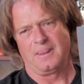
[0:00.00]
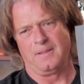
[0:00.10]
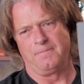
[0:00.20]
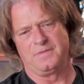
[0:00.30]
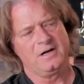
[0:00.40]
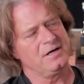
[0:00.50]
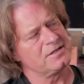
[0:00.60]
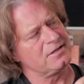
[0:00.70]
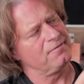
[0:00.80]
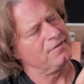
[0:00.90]
There
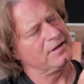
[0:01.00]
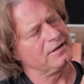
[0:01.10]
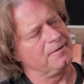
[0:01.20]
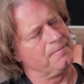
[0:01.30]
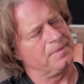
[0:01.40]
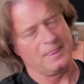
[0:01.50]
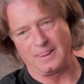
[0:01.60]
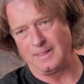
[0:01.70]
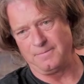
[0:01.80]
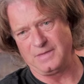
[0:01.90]
is something
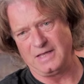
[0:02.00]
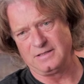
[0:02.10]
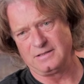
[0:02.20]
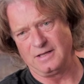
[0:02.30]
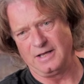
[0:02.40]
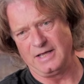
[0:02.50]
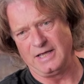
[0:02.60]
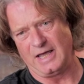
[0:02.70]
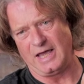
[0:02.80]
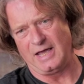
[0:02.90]
in
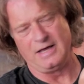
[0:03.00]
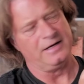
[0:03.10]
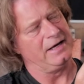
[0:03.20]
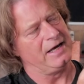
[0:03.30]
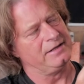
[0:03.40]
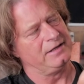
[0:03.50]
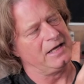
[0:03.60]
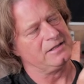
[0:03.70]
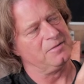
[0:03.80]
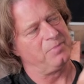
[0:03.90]

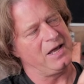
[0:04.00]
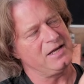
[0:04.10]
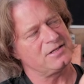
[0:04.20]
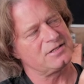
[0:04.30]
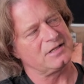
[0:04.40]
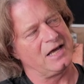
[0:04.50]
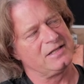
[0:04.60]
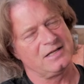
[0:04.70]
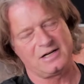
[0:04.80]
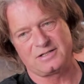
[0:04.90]
the bass,
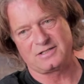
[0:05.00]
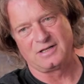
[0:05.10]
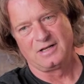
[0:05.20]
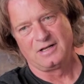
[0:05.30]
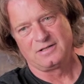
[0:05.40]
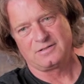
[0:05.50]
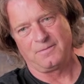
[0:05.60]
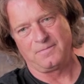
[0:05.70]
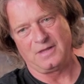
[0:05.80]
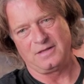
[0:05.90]
and there's
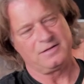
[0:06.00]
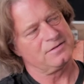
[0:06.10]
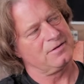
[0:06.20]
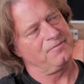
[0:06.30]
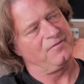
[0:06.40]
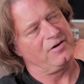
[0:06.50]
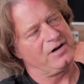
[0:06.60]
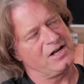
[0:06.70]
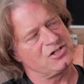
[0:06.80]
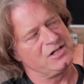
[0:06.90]
some
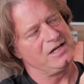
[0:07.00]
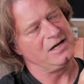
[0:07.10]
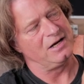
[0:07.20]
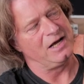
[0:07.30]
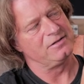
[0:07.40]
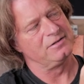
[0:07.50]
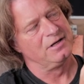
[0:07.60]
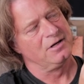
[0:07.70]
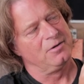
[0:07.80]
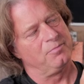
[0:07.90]
variation here, and
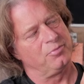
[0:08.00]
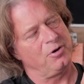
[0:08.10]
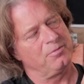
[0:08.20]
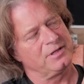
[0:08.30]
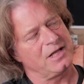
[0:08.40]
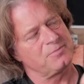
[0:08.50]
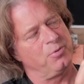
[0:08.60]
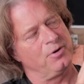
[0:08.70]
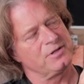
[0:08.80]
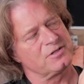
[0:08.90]
probably that
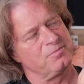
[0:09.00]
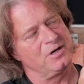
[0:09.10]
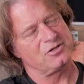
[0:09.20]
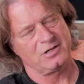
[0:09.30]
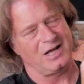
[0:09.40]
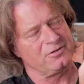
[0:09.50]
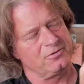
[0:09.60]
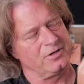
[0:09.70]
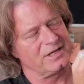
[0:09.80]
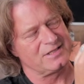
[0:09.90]
point is measured. I don't
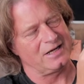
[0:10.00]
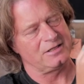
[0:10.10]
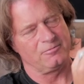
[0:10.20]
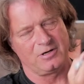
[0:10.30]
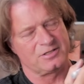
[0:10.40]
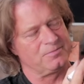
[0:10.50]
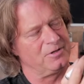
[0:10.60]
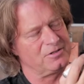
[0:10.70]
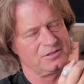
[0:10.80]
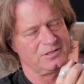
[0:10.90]
know exactly where it's
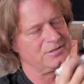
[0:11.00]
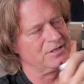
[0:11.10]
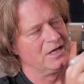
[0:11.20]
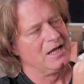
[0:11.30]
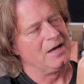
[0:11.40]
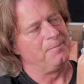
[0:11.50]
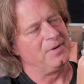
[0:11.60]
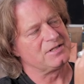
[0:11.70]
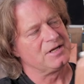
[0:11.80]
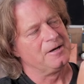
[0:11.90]
measured.
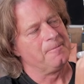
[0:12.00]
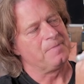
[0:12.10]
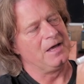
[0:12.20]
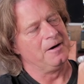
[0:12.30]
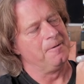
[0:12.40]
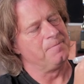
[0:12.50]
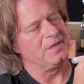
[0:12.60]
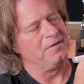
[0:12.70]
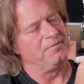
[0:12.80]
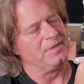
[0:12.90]
But
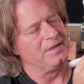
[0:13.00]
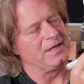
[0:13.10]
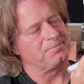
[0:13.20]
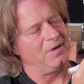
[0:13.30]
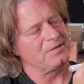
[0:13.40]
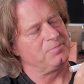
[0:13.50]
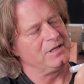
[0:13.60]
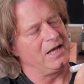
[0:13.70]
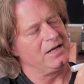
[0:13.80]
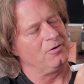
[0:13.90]
that might
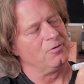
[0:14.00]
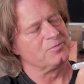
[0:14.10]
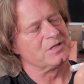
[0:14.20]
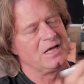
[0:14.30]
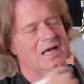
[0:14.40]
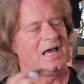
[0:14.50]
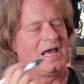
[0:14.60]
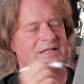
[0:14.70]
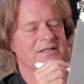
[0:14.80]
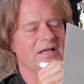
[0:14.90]
be 8 ohms,
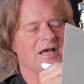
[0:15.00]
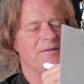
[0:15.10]
and